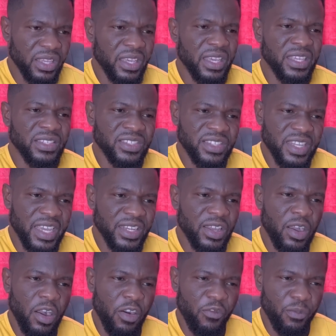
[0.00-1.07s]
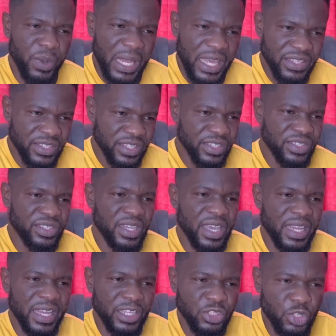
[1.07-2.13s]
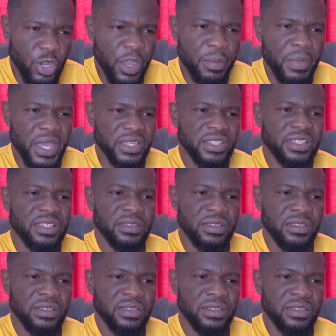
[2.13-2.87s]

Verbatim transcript: instead of blessings and enjoyment,